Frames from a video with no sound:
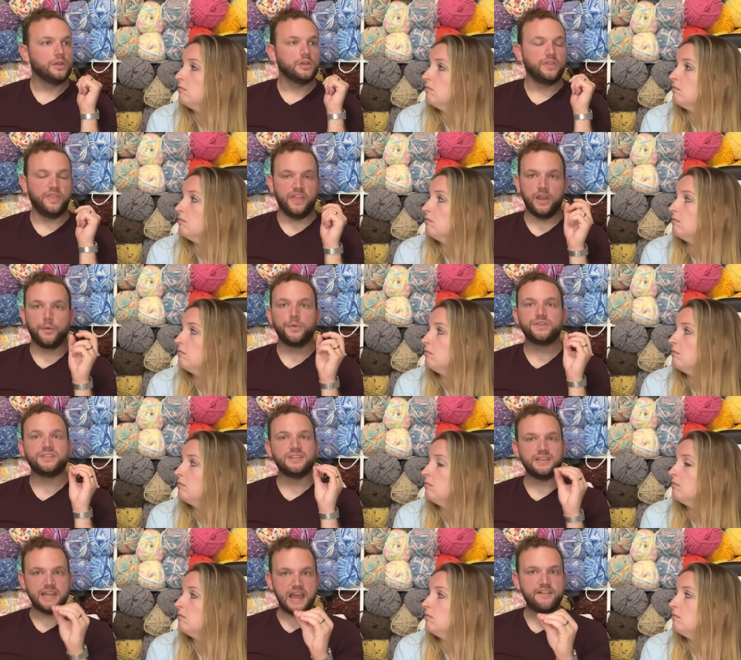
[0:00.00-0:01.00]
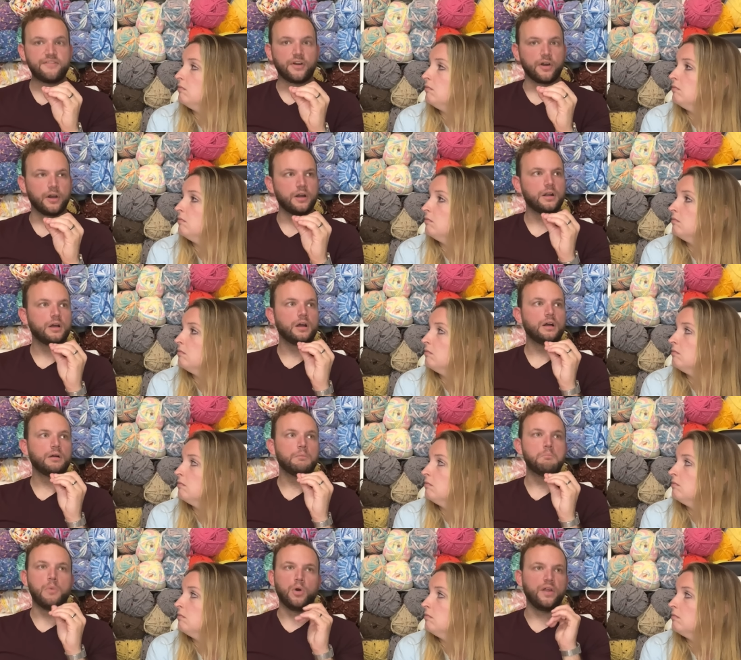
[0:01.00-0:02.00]
Speaker 1: There was never
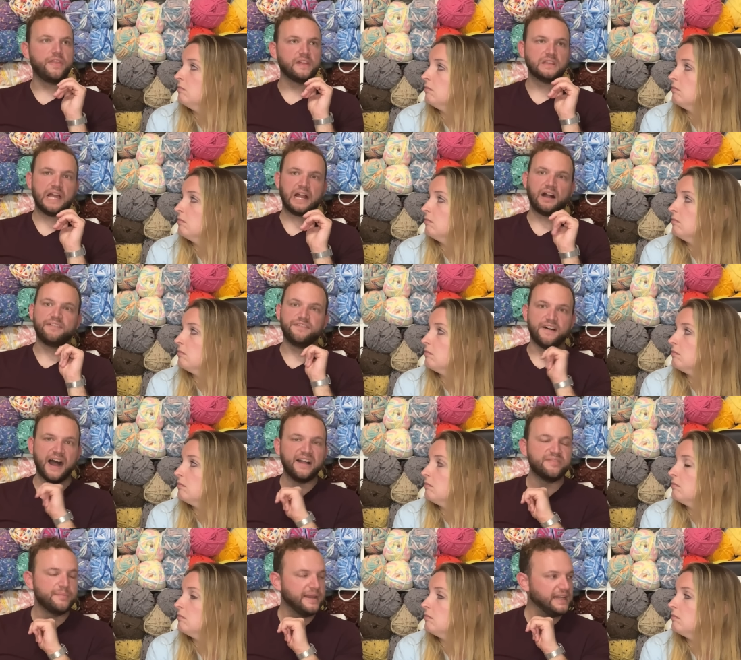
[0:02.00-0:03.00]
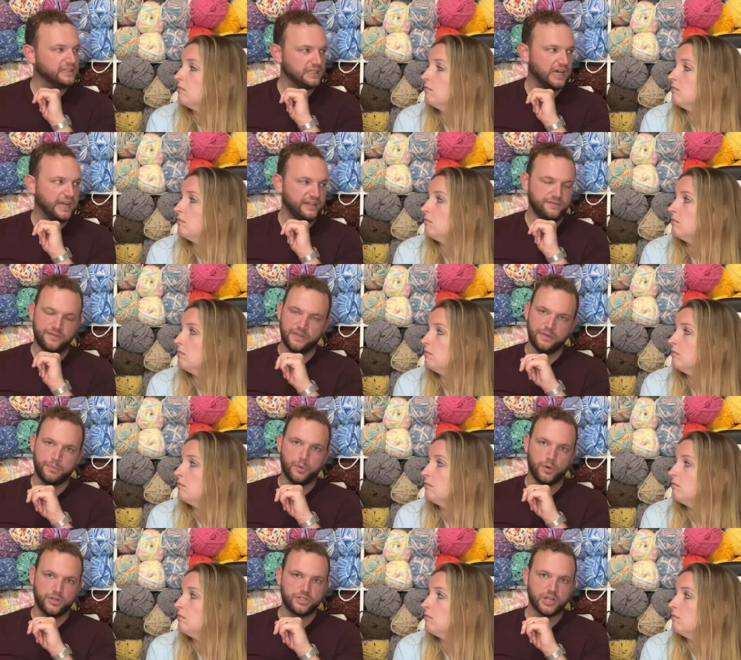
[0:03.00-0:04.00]
more than like a five minute line for the
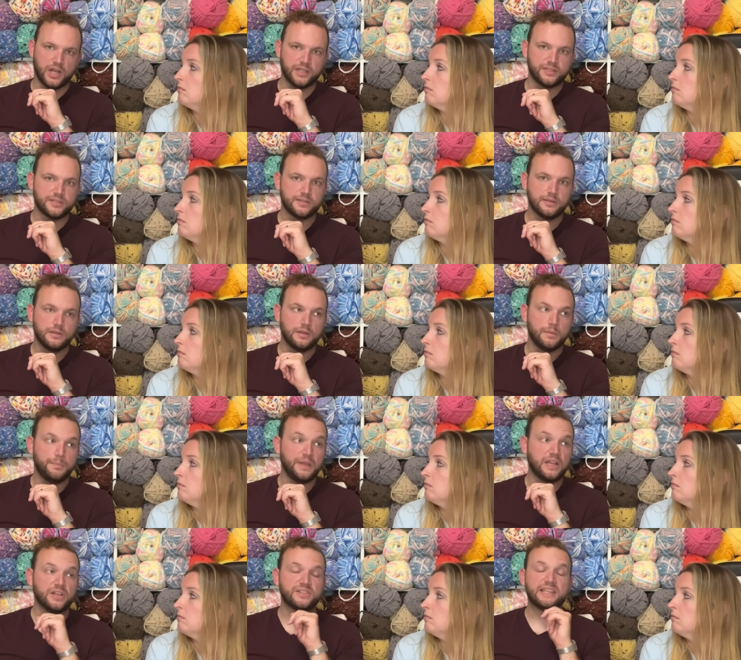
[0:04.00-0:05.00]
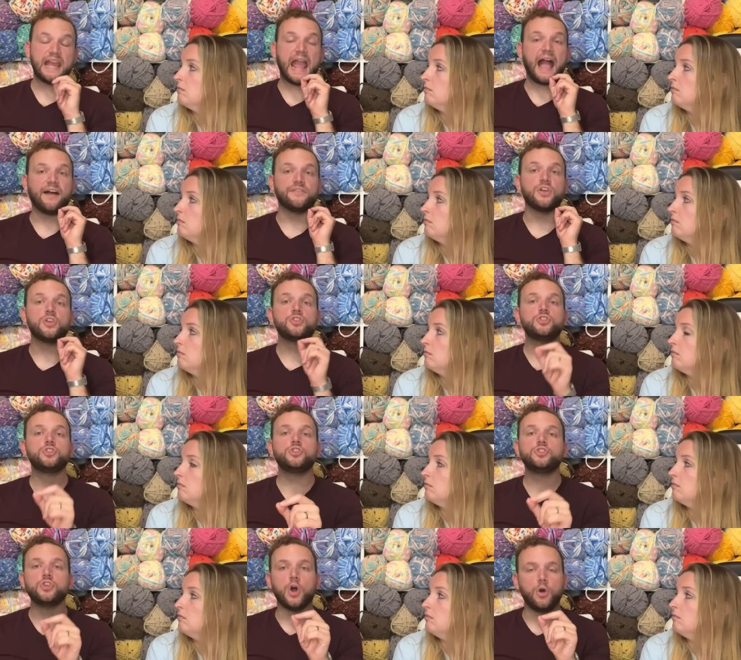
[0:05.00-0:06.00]
porta-johns because they have
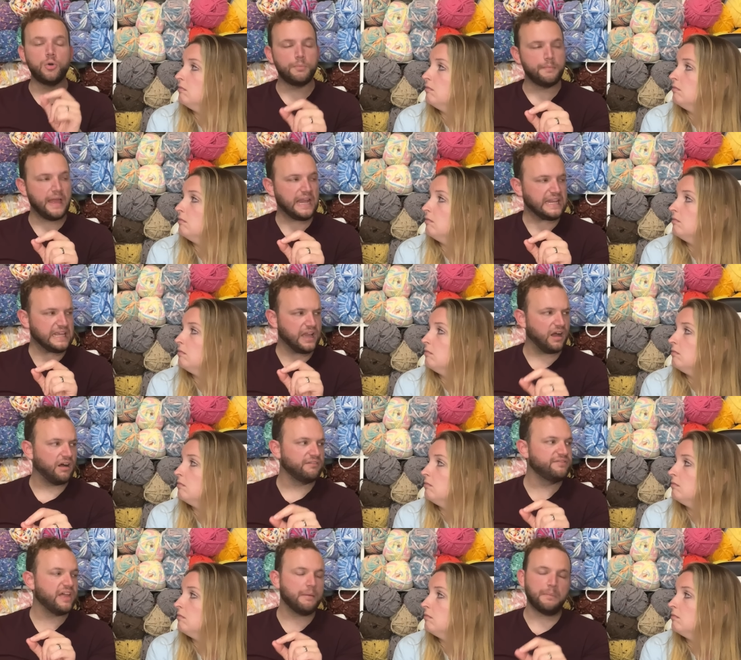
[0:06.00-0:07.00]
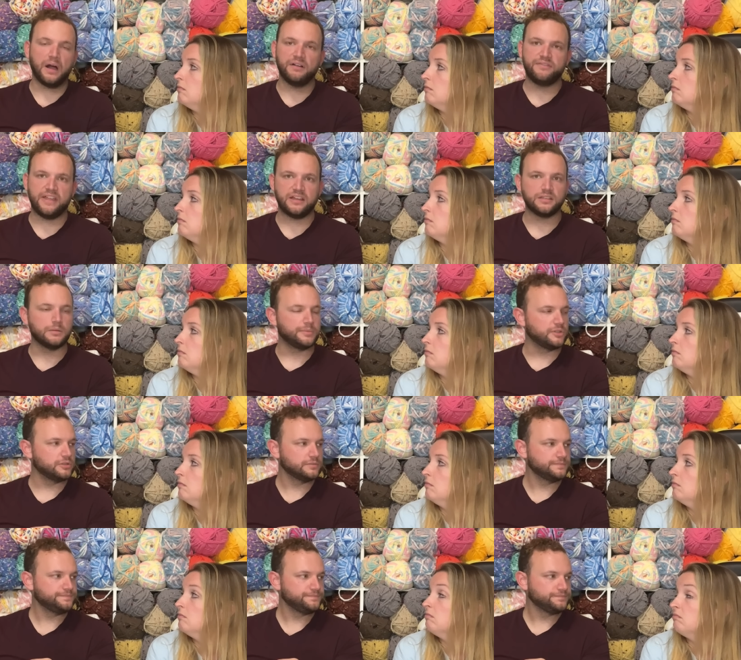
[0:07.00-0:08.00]
so many of them available.
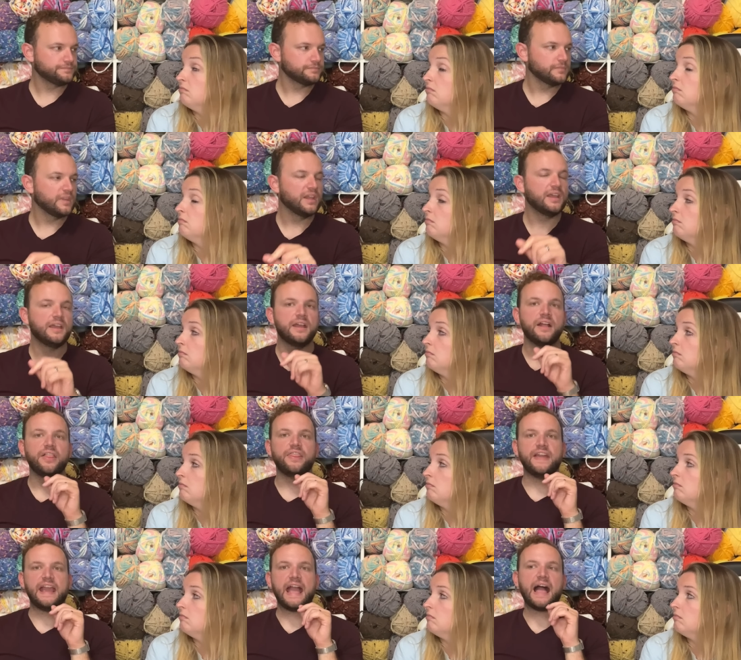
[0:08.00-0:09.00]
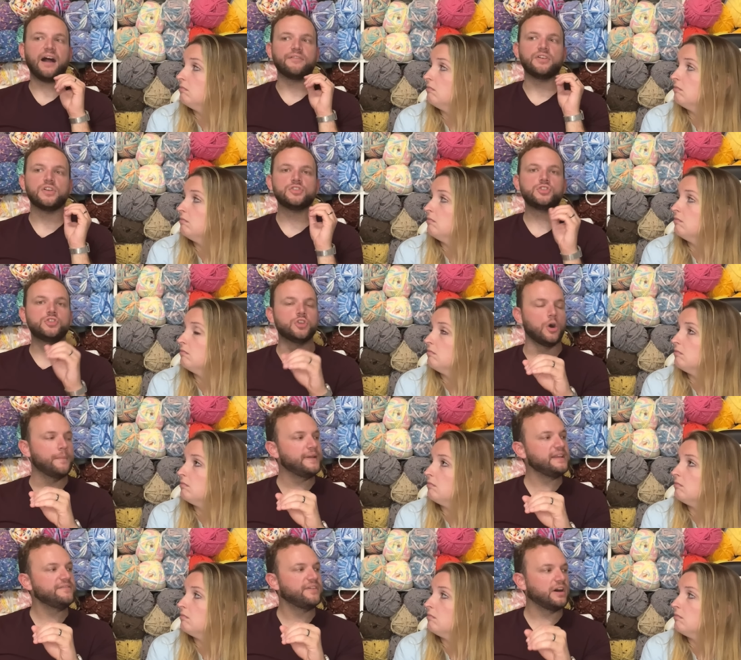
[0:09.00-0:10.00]
They have so
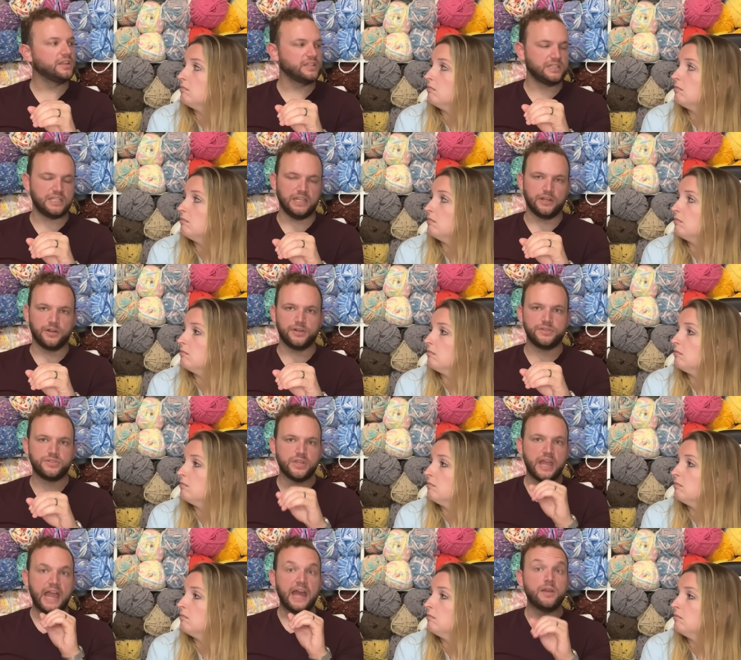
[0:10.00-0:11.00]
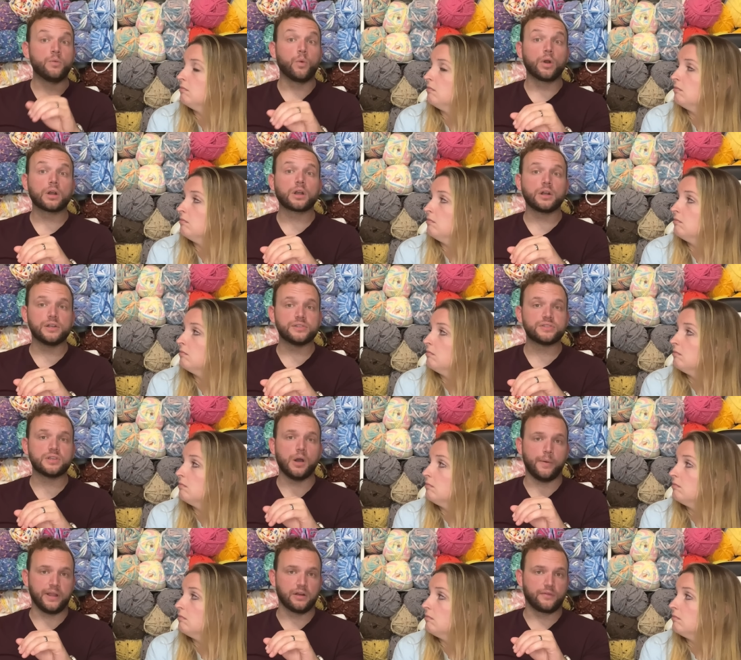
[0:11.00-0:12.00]
many volunteers and workers
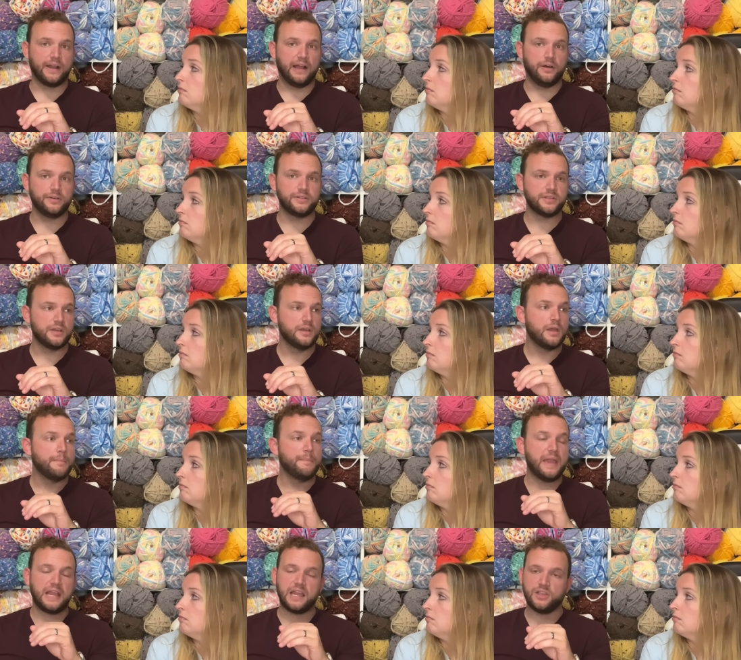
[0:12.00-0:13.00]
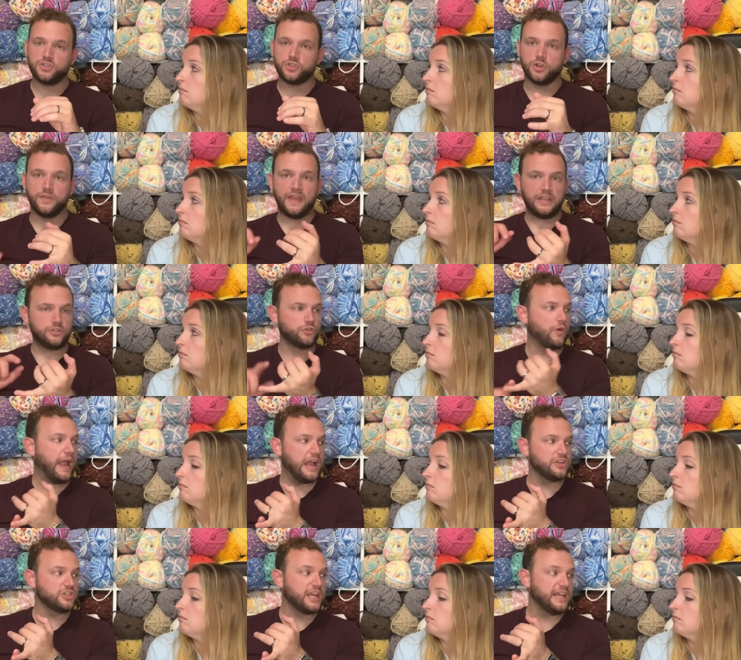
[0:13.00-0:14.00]
going around making sure that
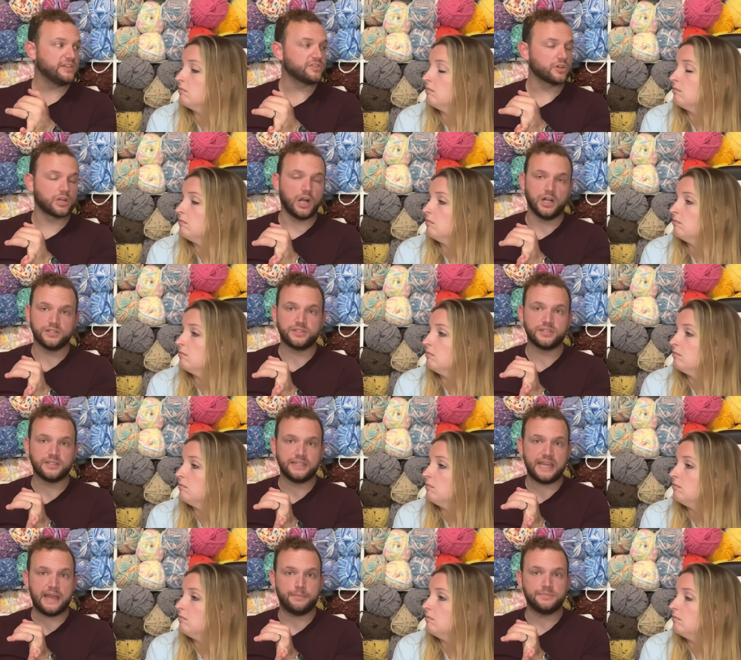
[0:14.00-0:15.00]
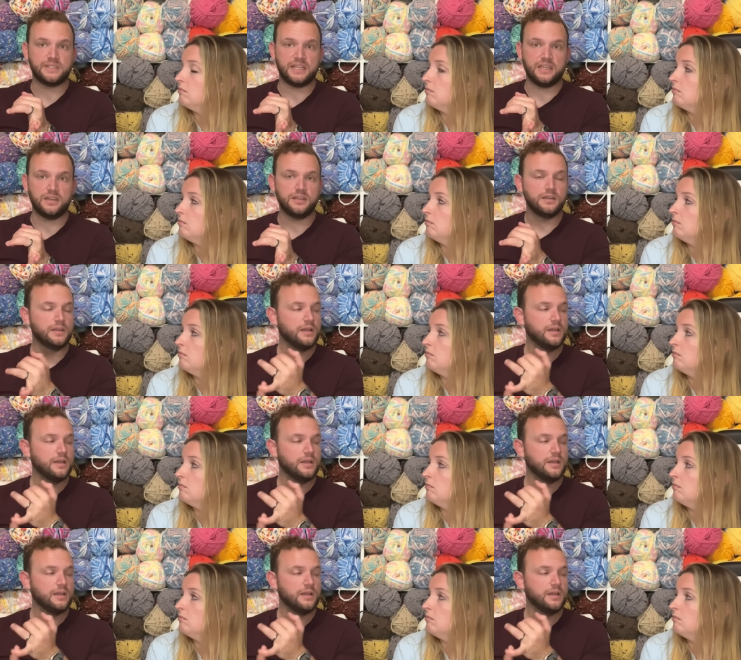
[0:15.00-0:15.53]
trash cans are constantly emptied,